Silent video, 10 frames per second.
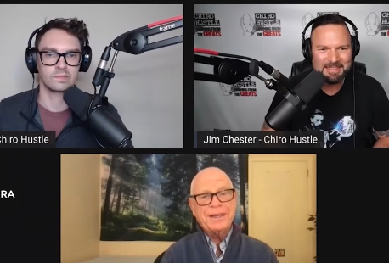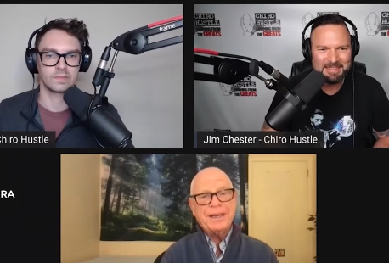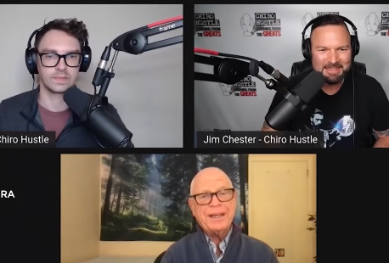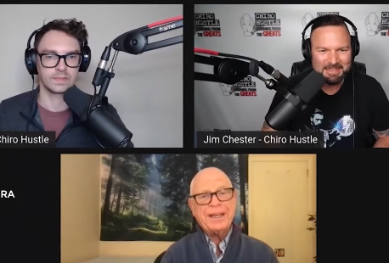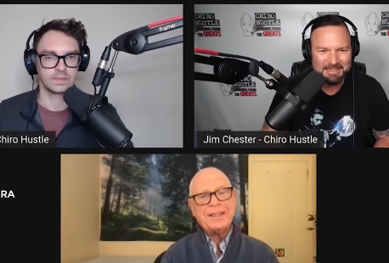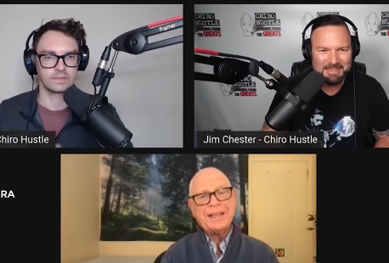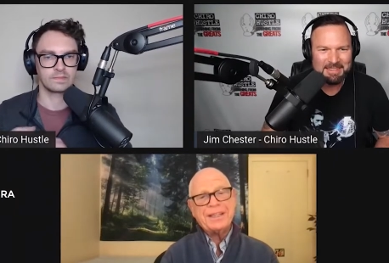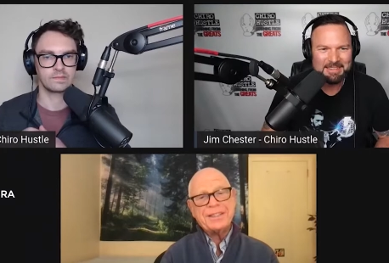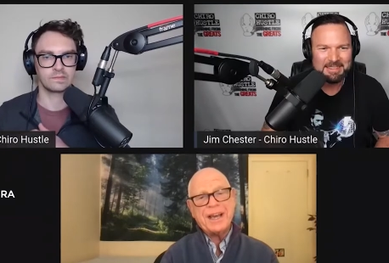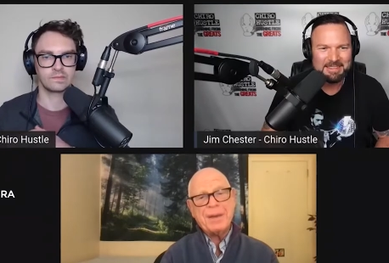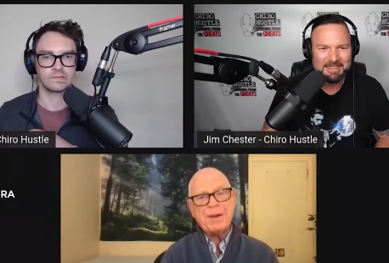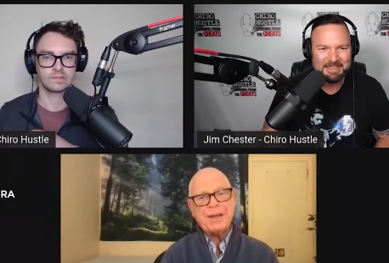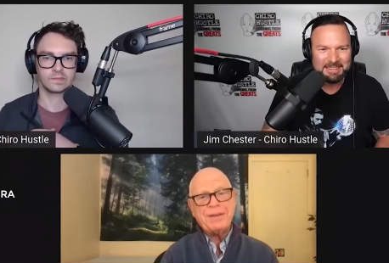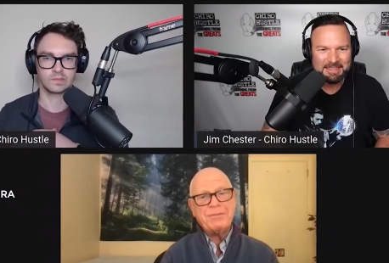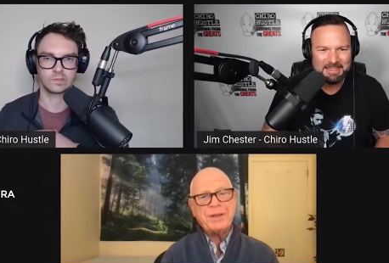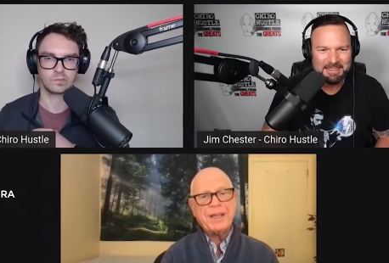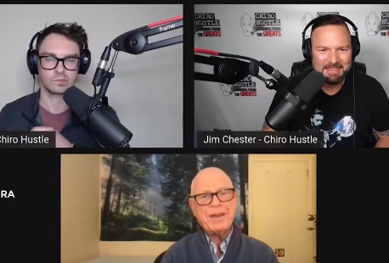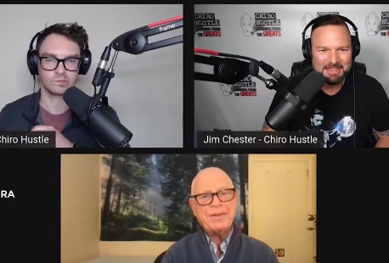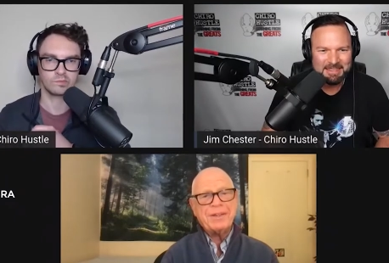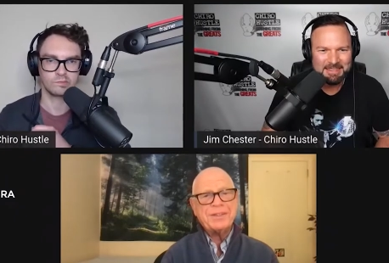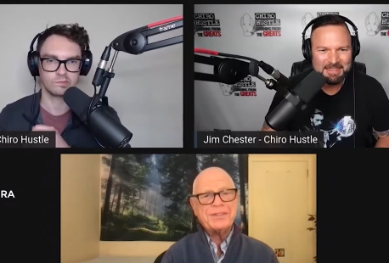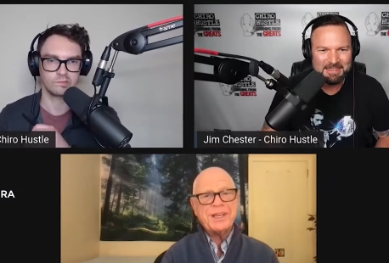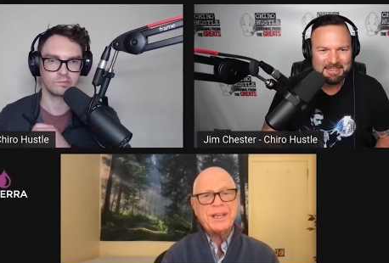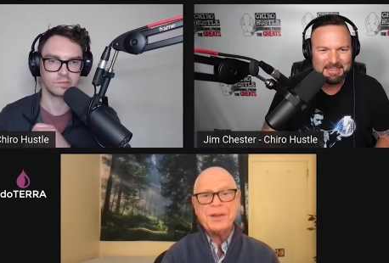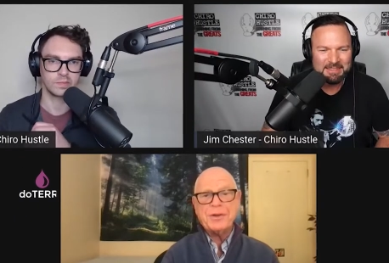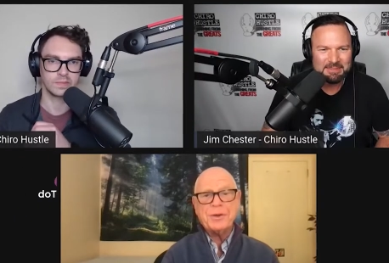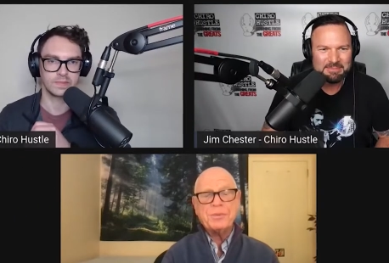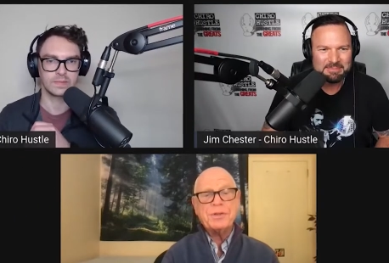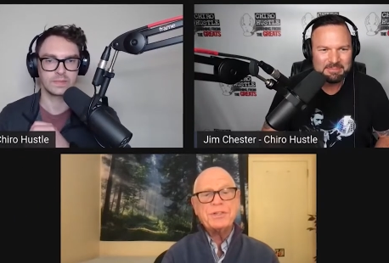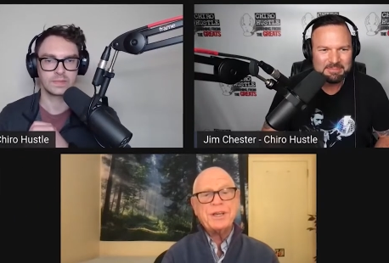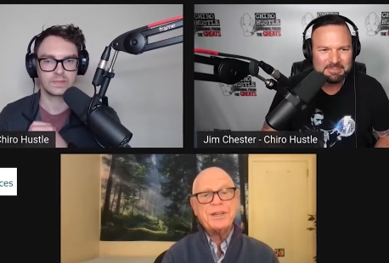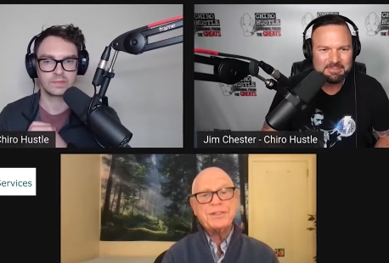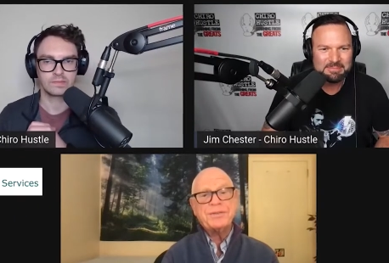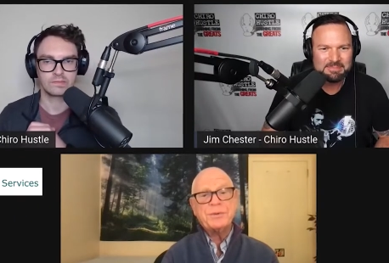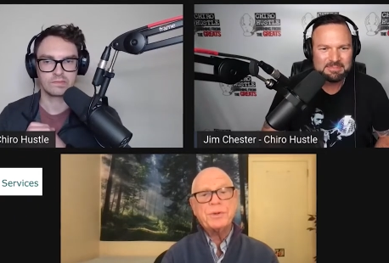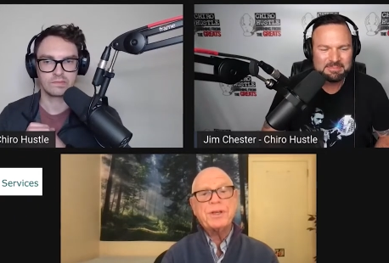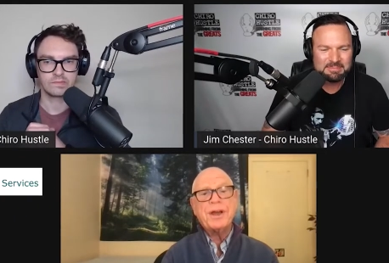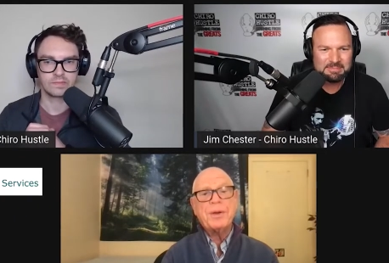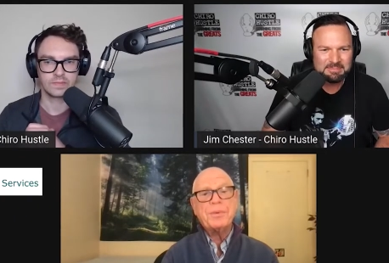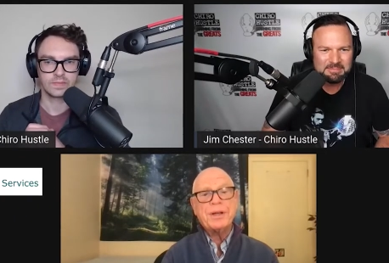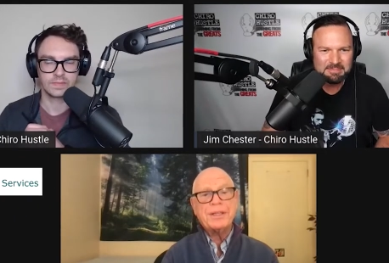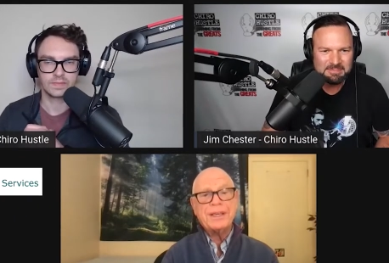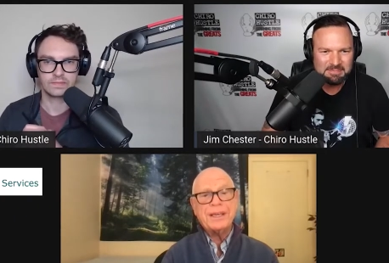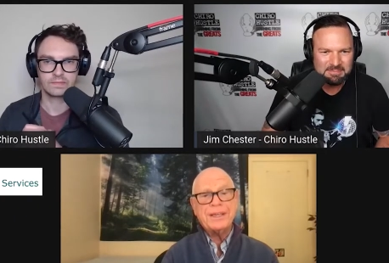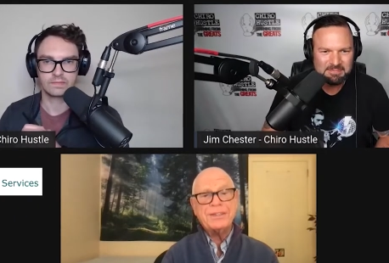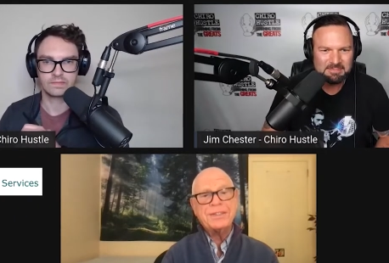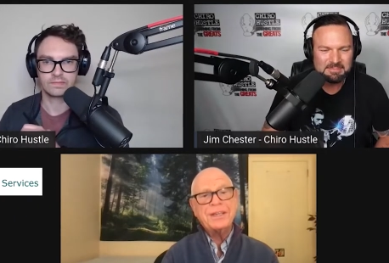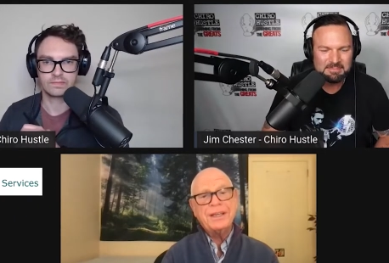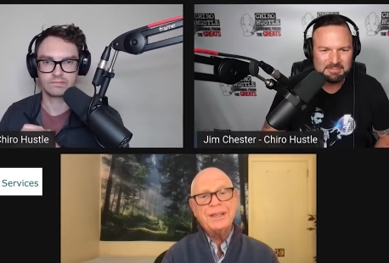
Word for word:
Speaker 1: And at that time, I didn't really have an understanding or appreciation for what chiropractic is.